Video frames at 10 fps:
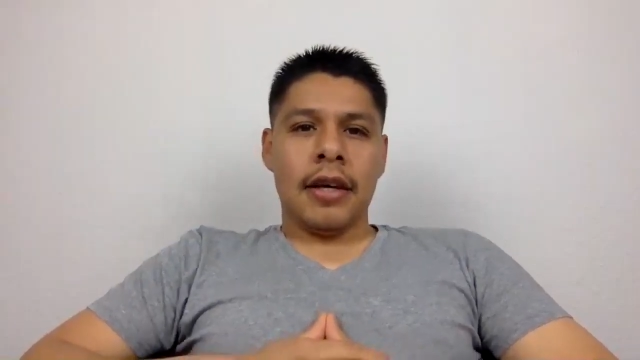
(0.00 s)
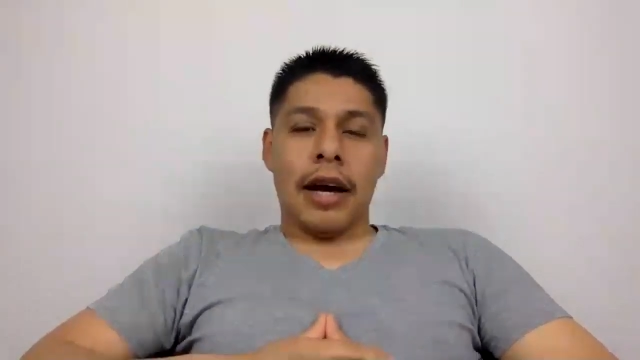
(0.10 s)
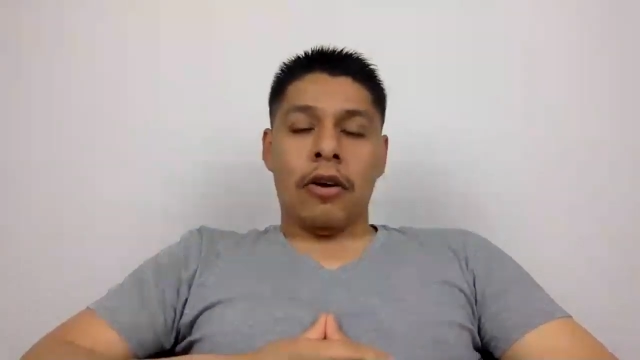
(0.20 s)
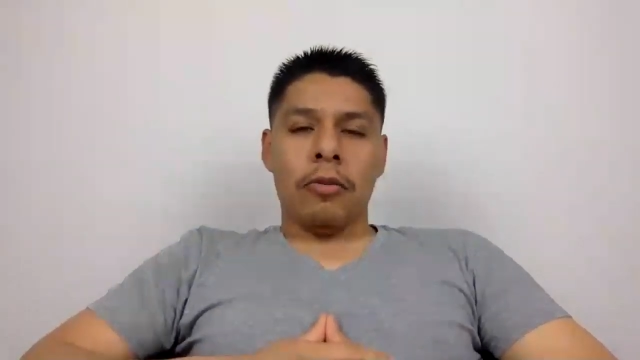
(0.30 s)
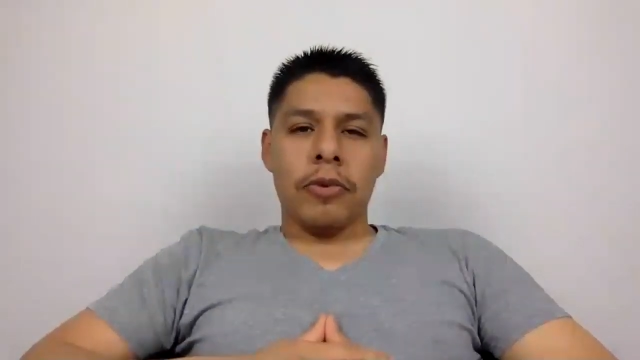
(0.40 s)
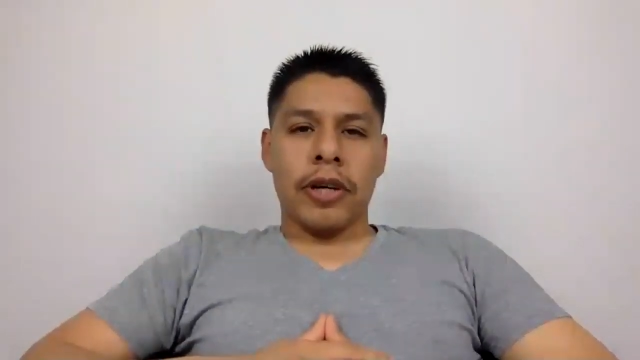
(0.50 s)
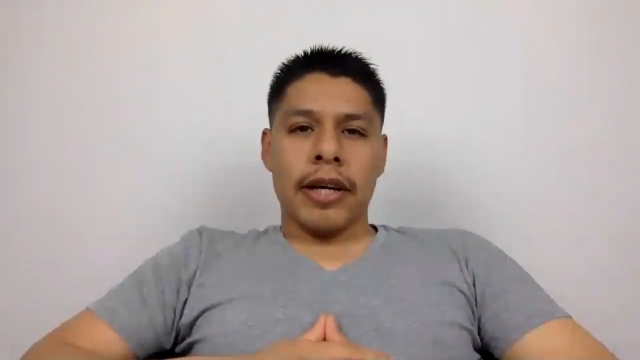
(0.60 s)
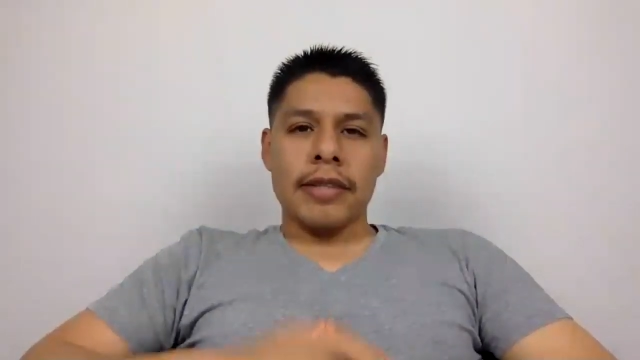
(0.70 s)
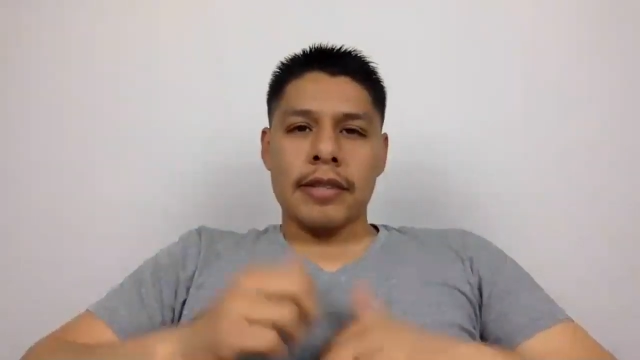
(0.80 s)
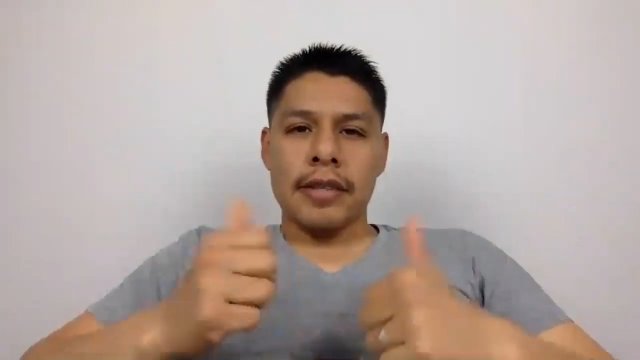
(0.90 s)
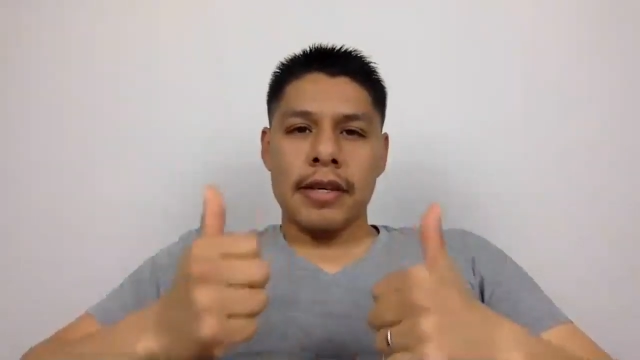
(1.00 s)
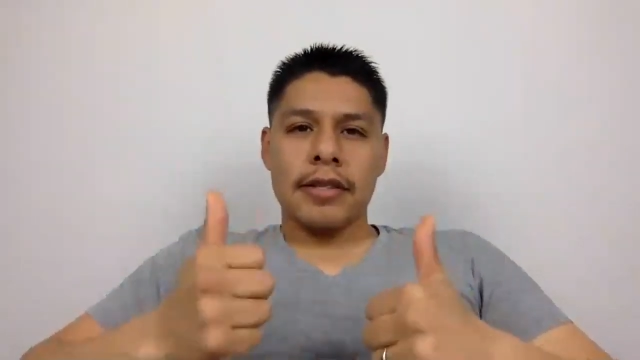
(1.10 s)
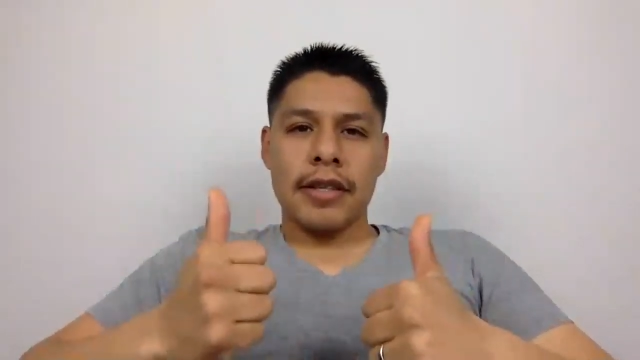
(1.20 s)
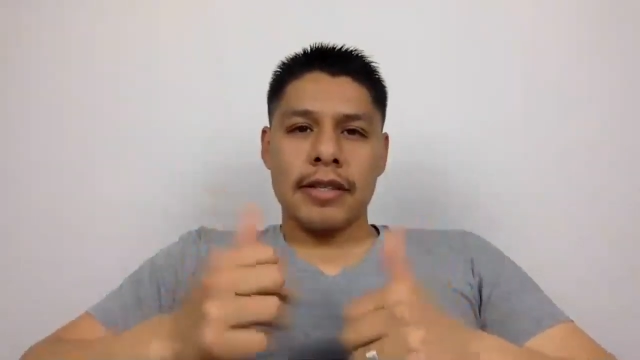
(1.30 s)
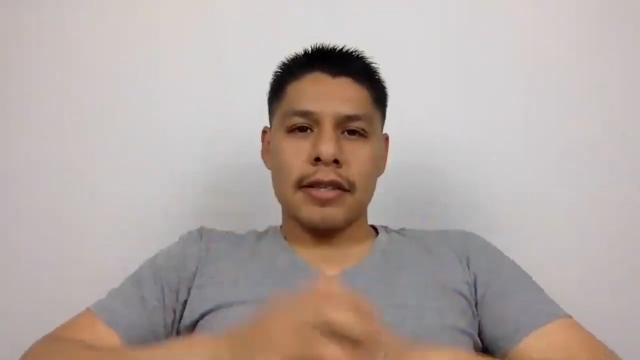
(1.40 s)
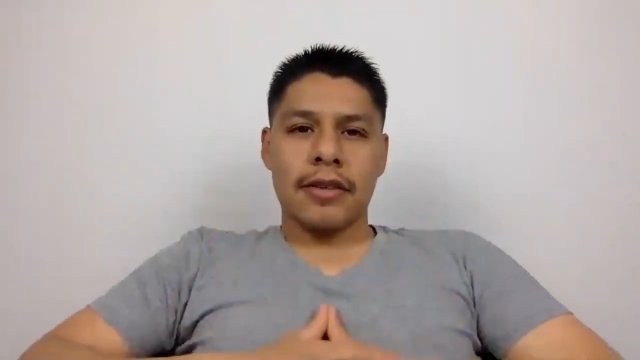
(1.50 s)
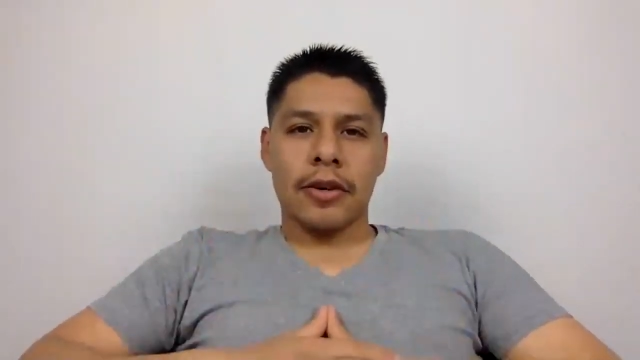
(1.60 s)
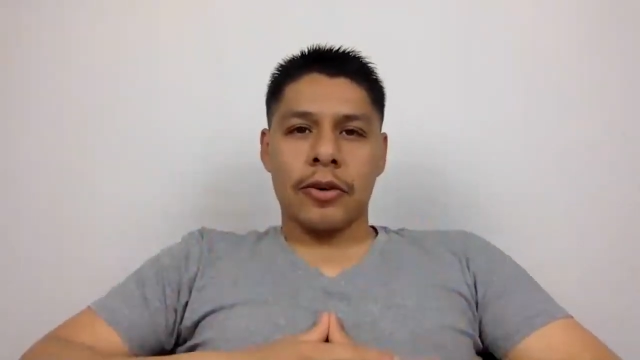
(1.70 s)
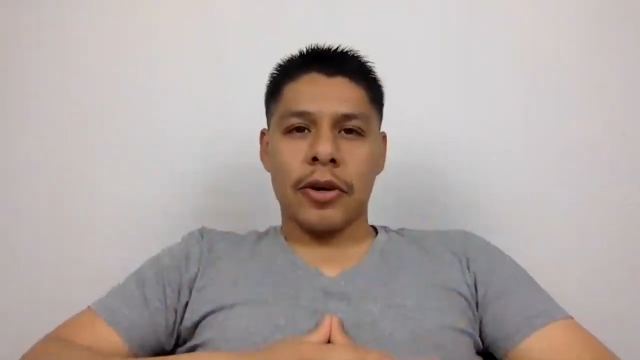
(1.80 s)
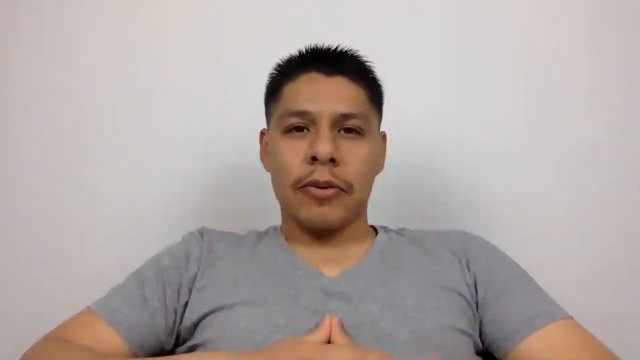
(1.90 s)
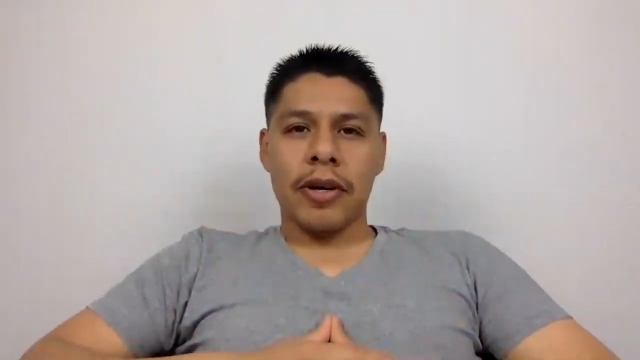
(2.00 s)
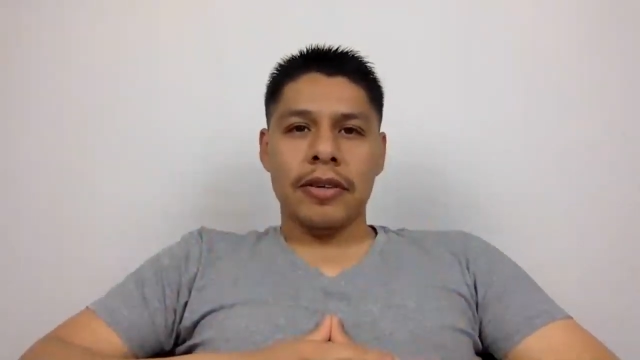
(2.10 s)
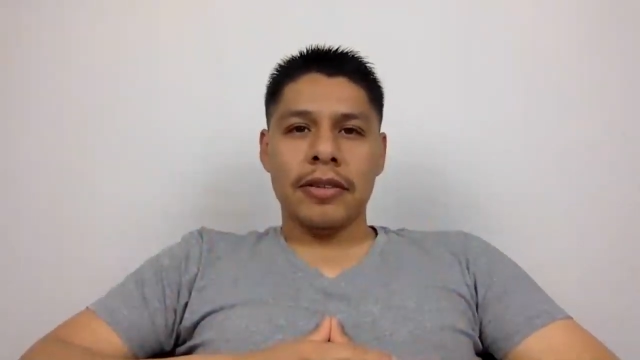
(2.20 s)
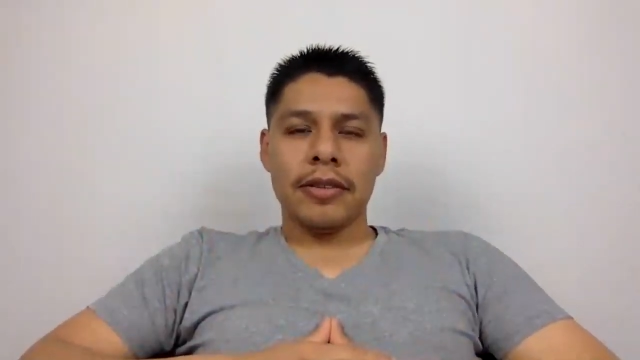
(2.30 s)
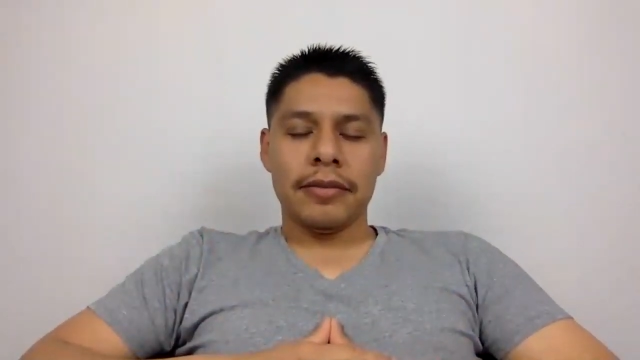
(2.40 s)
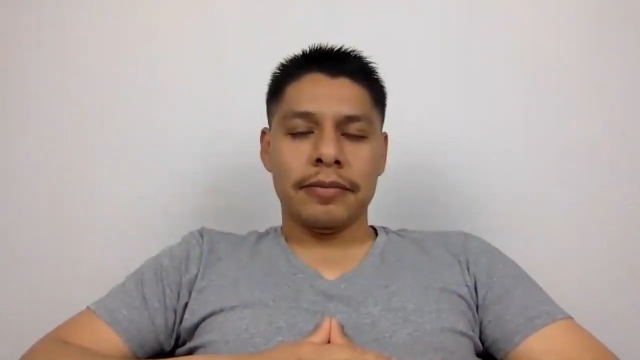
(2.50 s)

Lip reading: I hope your guys' seasons are going well.